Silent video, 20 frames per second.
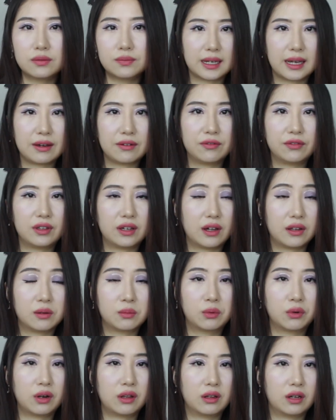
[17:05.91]
He gave the other
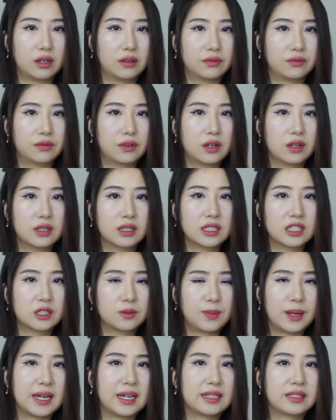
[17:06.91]
boy a lot of
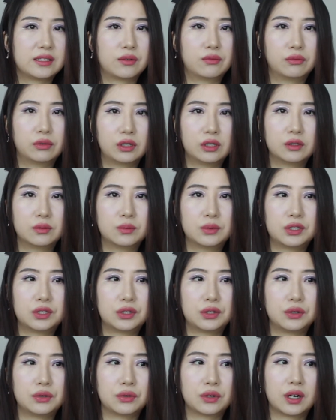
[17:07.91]
space and room
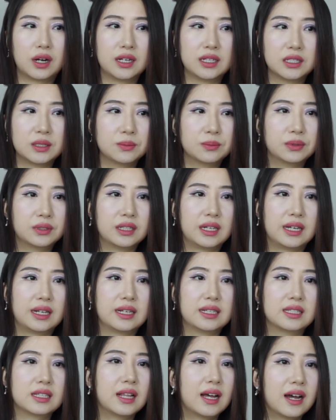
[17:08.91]
to contemplate
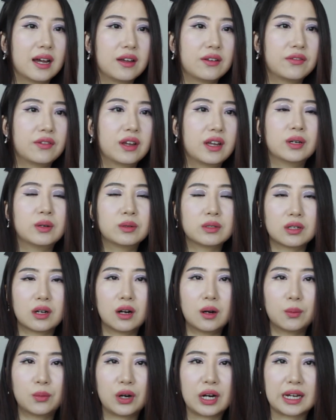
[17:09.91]
his life. It was
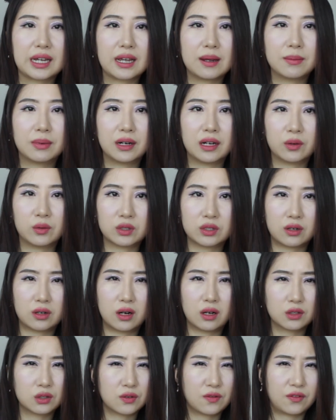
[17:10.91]
heartbreaking, but it was
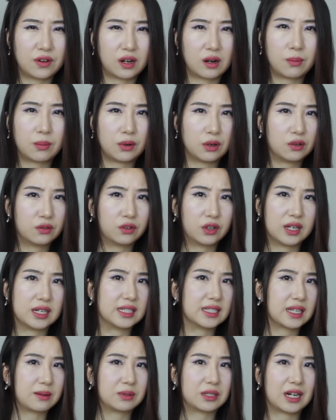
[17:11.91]
also very beautiful at
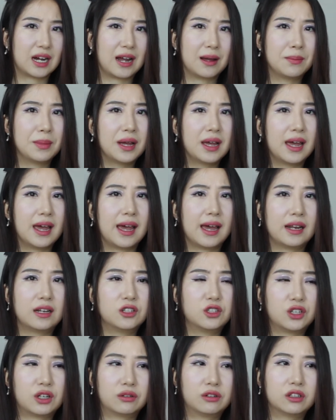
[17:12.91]
the same time. And
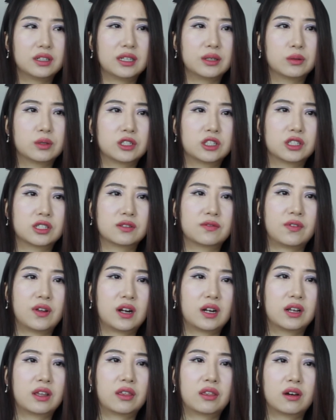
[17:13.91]
in general, he was just
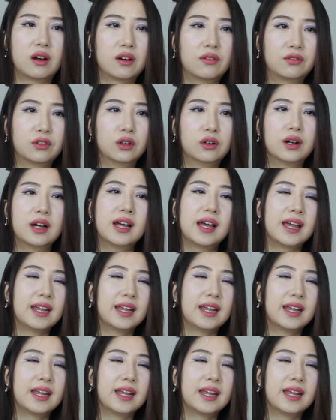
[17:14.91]
very thoughtful.